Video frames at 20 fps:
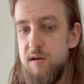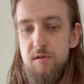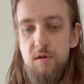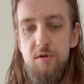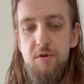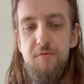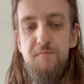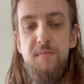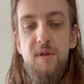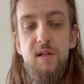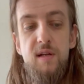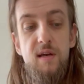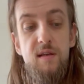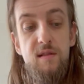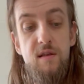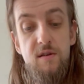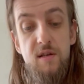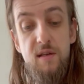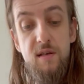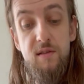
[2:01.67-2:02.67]
lot of milk
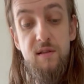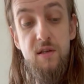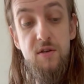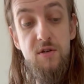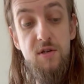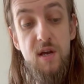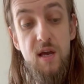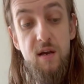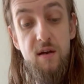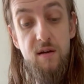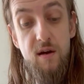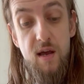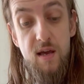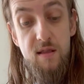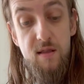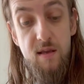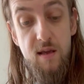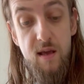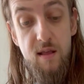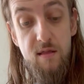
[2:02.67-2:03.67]
in this shake,
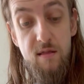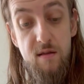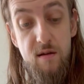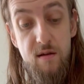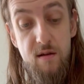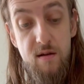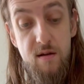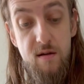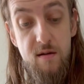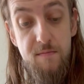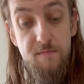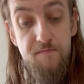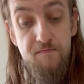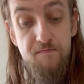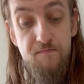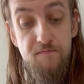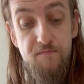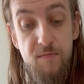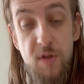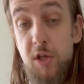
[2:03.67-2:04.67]
right? And
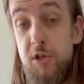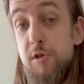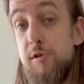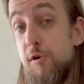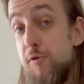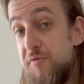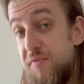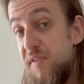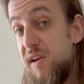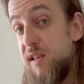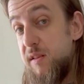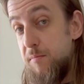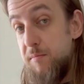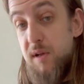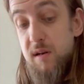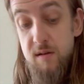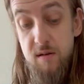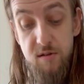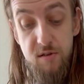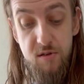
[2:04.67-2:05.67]
it's low fat
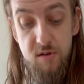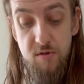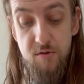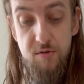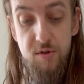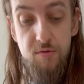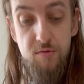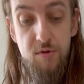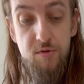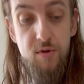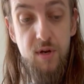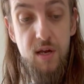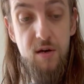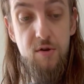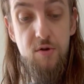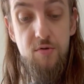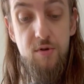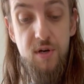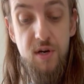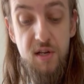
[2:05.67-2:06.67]
milk, so you can
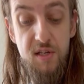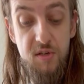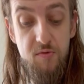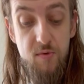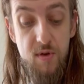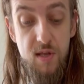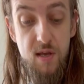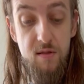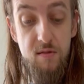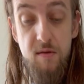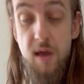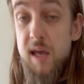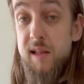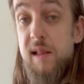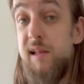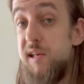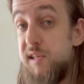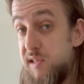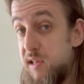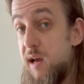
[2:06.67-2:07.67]
go crazy with it. At
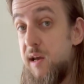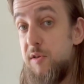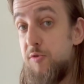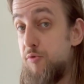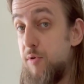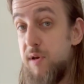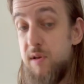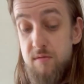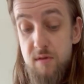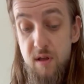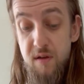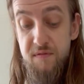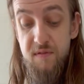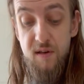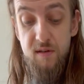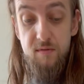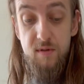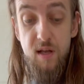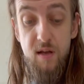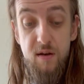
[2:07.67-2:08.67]
least I do, and
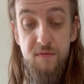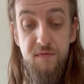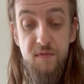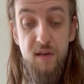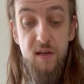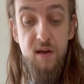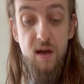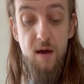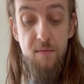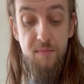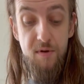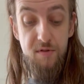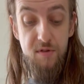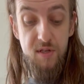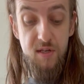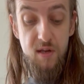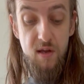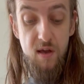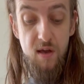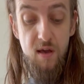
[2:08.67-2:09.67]
nothing happens.
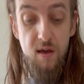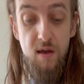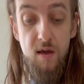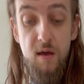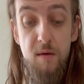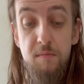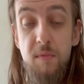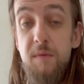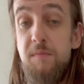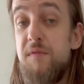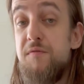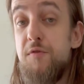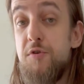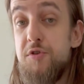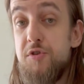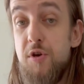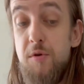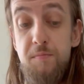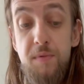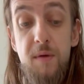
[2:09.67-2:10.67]
Maybe for
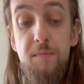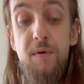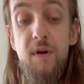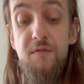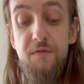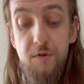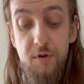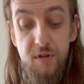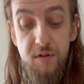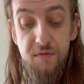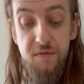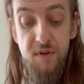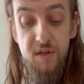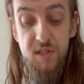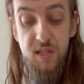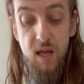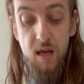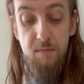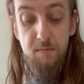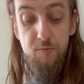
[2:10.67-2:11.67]
some people, for the first
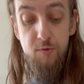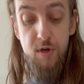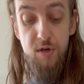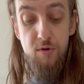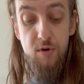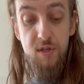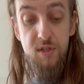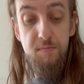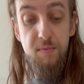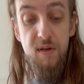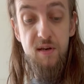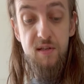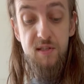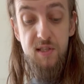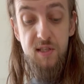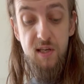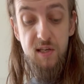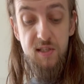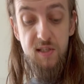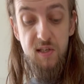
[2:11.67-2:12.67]
time when you experience
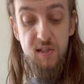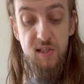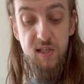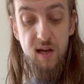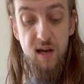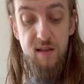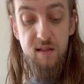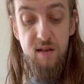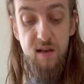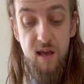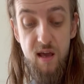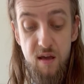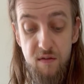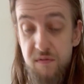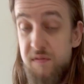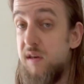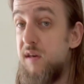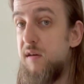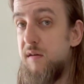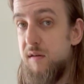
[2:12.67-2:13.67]
this, it's kind of
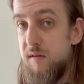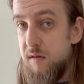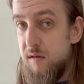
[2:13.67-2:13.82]
heavy